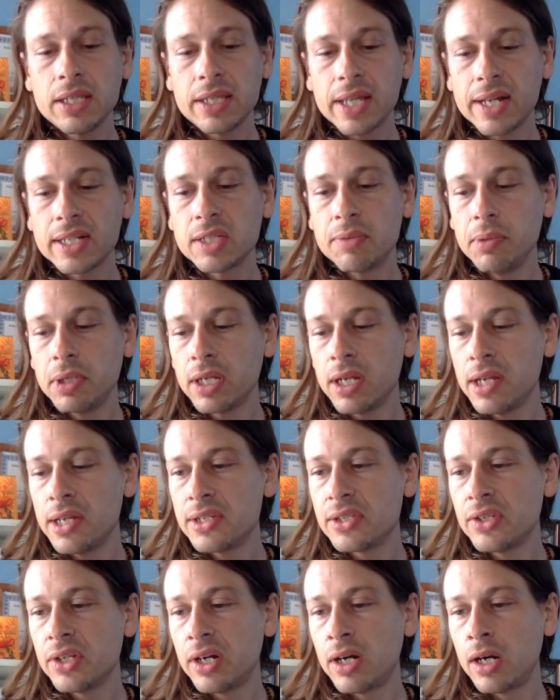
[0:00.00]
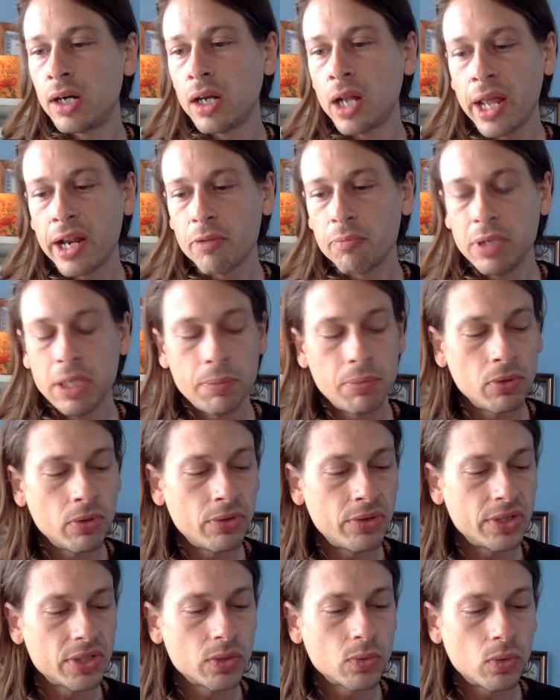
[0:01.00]
that's because there are a lot of people in
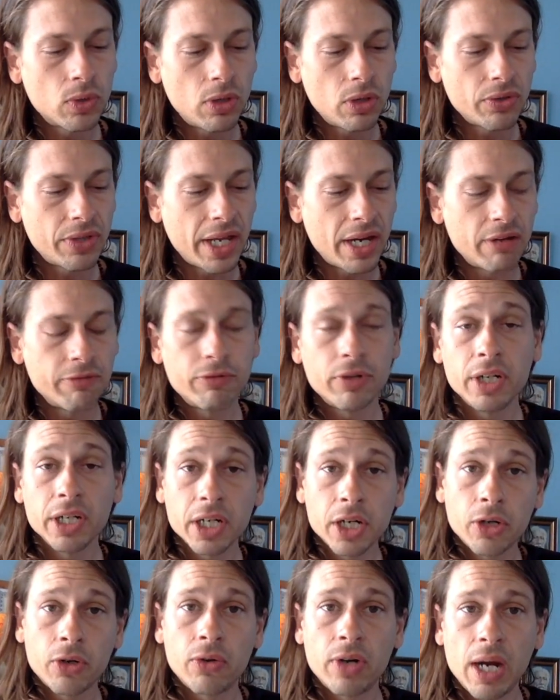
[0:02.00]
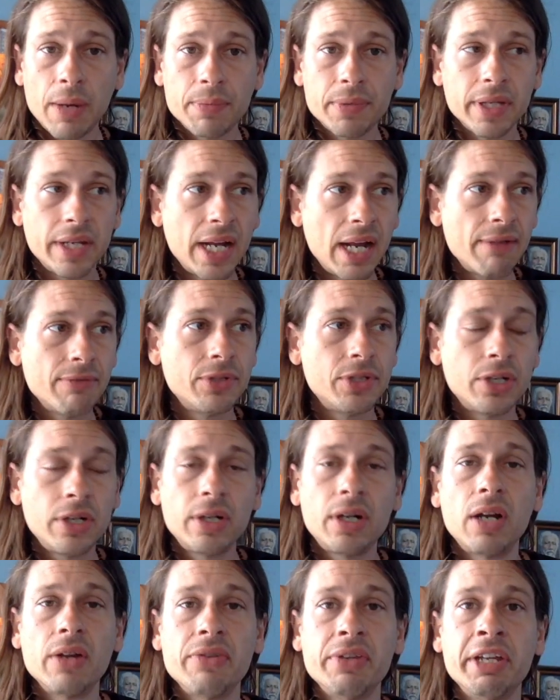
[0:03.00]
this world that are very corrupt, that have dirt
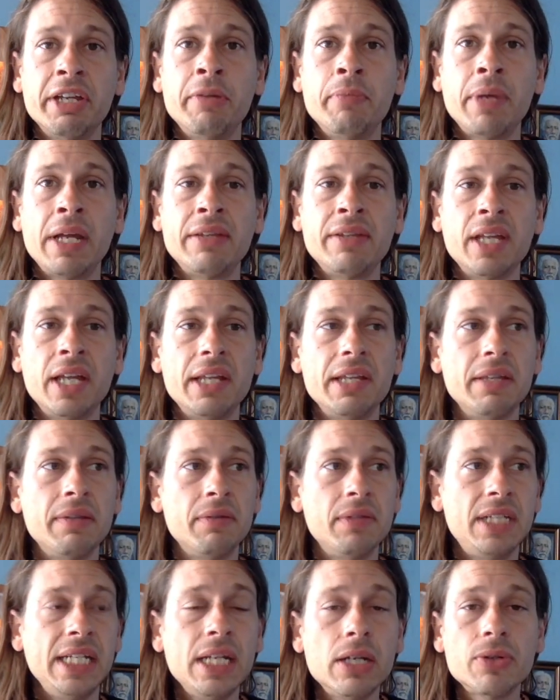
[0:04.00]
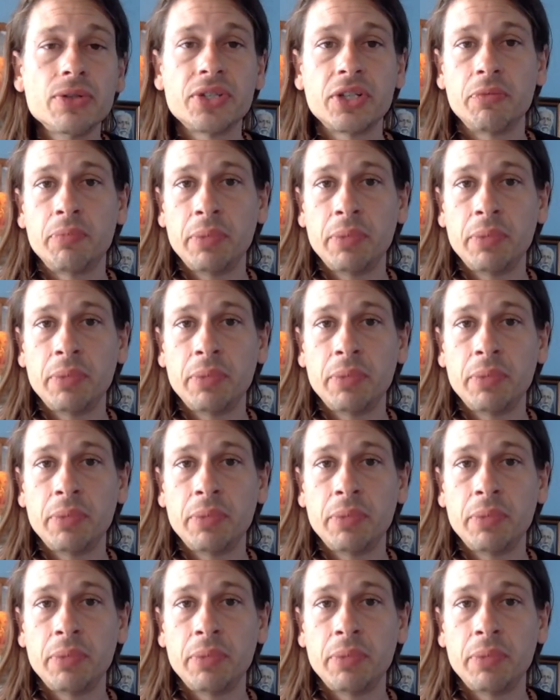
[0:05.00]
on them, and that deals are